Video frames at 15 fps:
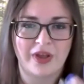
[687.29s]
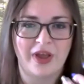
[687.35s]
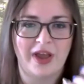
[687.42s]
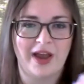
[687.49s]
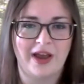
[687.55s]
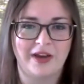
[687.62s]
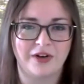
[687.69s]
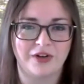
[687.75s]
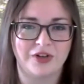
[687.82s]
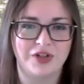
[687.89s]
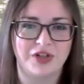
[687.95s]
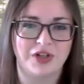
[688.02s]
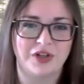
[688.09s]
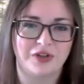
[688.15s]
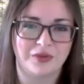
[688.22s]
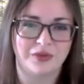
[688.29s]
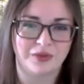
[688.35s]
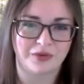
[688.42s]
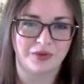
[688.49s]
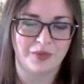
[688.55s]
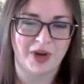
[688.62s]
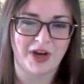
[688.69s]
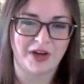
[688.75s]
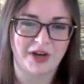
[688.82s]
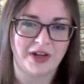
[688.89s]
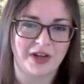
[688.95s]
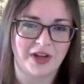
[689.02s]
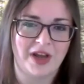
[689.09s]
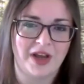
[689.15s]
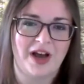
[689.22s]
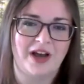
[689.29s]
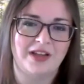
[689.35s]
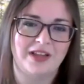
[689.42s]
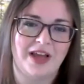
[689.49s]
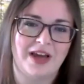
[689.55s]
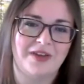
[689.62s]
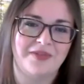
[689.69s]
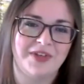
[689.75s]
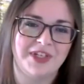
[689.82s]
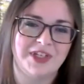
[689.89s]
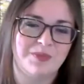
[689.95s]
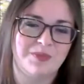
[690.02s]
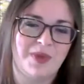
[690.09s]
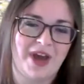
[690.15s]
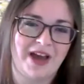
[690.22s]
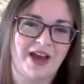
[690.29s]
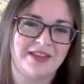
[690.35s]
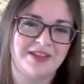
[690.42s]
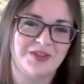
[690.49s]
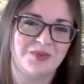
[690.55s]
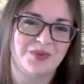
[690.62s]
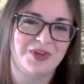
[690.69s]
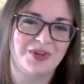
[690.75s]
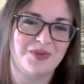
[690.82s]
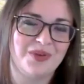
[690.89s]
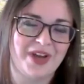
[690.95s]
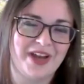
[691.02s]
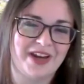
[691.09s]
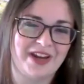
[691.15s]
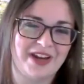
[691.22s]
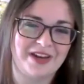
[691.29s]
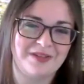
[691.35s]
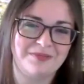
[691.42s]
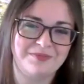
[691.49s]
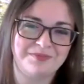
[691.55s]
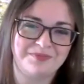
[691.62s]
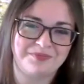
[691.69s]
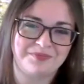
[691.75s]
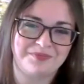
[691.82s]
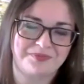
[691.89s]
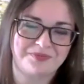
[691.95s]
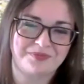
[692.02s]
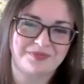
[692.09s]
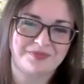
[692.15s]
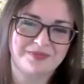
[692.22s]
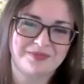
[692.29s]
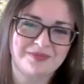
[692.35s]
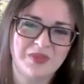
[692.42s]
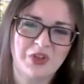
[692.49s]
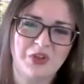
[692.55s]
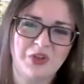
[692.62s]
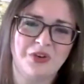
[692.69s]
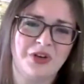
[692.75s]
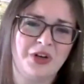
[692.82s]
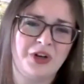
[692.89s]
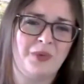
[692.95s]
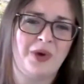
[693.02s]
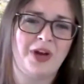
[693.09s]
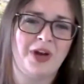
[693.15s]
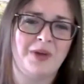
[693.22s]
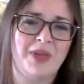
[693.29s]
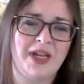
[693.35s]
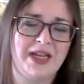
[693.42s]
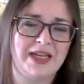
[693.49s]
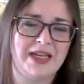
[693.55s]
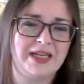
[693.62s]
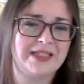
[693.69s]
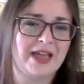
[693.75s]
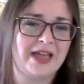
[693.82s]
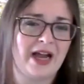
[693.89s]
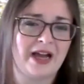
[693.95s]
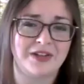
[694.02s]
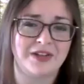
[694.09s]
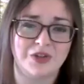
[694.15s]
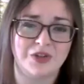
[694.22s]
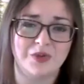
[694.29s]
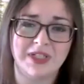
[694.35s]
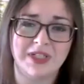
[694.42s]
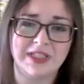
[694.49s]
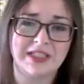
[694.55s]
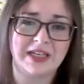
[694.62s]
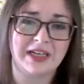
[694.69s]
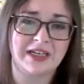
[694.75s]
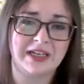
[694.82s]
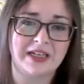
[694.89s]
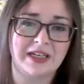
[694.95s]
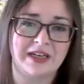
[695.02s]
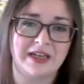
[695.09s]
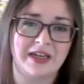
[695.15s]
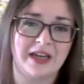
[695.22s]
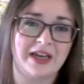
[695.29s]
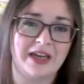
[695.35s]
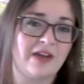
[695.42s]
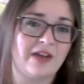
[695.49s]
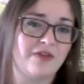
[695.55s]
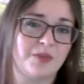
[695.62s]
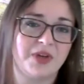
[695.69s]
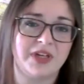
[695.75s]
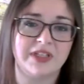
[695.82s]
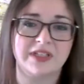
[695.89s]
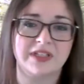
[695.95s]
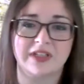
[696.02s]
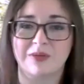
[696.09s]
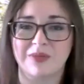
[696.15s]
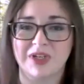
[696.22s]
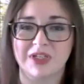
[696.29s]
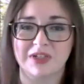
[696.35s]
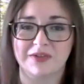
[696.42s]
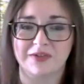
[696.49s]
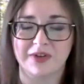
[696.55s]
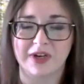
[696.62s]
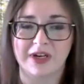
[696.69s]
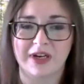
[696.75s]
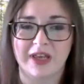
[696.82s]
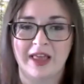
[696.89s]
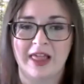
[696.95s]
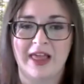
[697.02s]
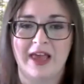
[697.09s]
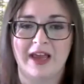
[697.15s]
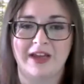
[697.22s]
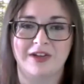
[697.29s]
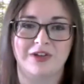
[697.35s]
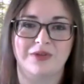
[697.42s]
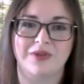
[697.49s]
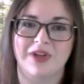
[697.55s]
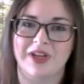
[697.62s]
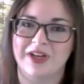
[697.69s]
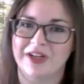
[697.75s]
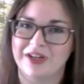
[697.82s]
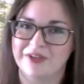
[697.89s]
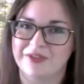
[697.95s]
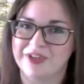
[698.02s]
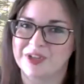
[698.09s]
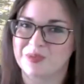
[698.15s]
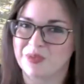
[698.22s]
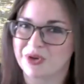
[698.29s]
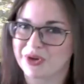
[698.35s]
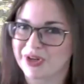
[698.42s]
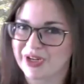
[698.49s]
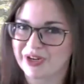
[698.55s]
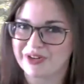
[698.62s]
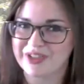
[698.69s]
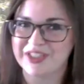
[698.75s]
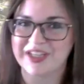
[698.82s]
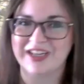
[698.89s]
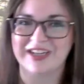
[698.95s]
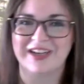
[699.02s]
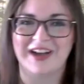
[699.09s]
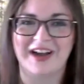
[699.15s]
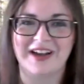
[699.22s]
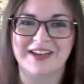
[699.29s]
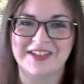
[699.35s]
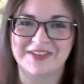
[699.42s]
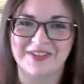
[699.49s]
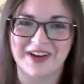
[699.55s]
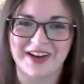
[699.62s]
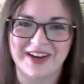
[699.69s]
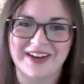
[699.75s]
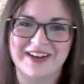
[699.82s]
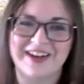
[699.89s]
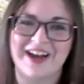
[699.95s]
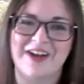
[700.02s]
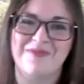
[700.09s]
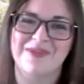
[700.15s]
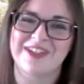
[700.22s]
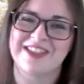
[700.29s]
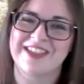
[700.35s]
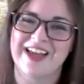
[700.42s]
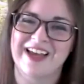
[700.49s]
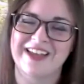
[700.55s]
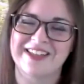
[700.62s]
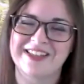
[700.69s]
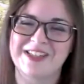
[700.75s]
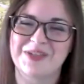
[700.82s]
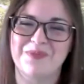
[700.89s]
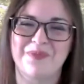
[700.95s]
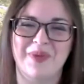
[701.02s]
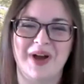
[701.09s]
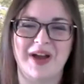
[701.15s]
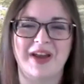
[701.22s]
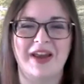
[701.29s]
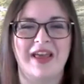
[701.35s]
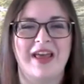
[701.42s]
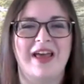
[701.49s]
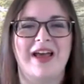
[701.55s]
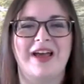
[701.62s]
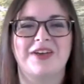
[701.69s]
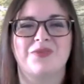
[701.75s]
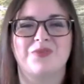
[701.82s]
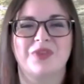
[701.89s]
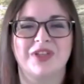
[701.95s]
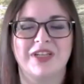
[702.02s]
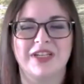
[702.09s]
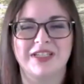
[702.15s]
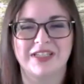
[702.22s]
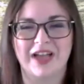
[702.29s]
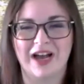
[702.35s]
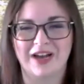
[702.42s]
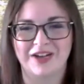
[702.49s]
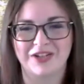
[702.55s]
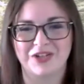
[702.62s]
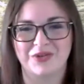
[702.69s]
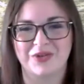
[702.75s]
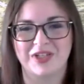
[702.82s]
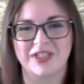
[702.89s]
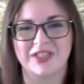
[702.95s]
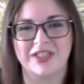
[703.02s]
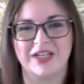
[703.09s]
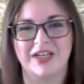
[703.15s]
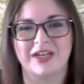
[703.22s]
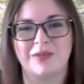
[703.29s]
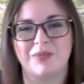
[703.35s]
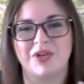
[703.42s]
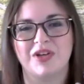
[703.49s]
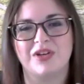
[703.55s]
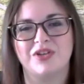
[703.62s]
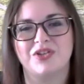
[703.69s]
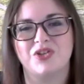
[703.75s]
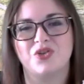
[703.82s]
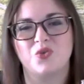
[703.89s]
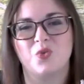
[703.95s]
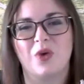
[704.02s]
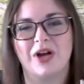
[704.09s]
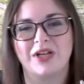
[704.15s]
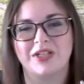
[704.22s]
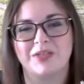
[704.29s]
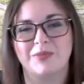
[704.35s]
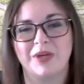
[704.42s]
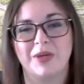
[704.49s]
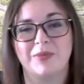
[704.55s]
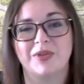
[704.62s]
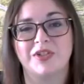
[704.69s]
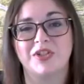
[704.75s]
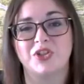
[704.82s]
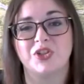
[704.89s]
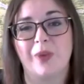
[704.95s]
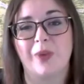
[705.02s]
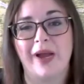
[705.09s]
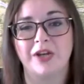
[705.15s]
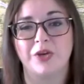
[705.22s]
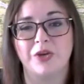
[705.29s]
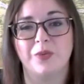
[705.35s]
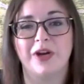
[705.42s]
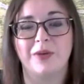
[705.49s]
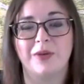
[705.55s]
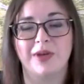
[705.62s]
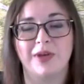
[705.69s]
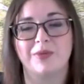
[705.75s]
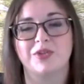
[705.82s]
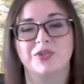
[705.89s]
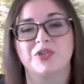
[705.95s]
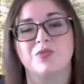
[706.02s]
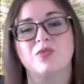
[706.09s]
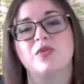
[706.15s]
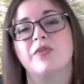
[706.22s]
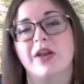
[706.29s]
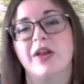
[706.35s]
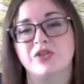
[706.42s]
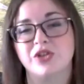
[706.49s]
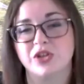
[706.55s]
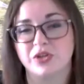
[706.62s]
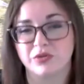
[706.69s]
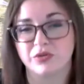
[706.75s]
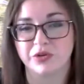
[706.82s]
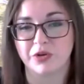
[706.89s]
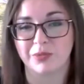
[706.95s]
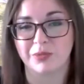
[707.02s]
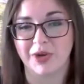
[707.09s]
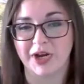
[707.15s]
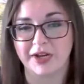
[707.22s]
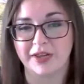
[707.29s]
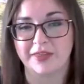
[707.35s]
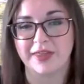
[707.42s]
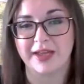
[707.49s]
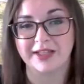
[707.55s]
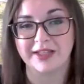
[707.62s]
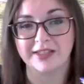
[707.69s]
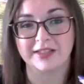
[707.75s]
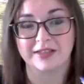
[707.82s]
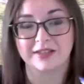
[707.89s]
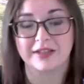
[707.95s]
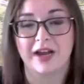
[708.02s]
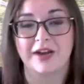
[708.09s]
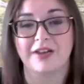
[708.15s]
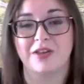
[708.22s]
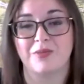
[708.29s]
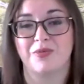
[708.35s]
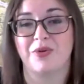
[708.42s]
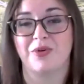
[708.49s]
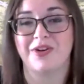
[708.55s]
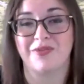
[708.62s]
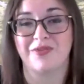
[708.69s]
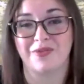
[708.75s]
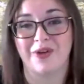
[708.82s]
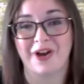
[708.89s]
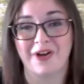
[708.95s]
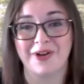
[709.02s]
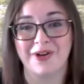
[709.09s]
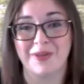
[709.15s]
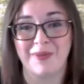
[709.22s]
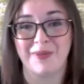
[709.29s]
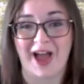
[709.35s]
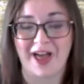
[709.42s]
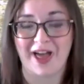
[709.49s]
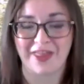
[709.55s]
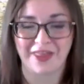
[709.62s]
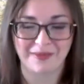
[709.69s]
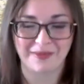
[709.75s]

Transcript: energy through the body. A lot of these baths, when you get in, you're going to want to make it as hot as you can stand it. And again, everybody's going to be different. And don't get in if it's burning your skin, guys, right? Common sense. But it really as hot as you can stand it because you want to be able to sweat. You want to be able to move energy through your body. That's kind of the point of why you're in the bath.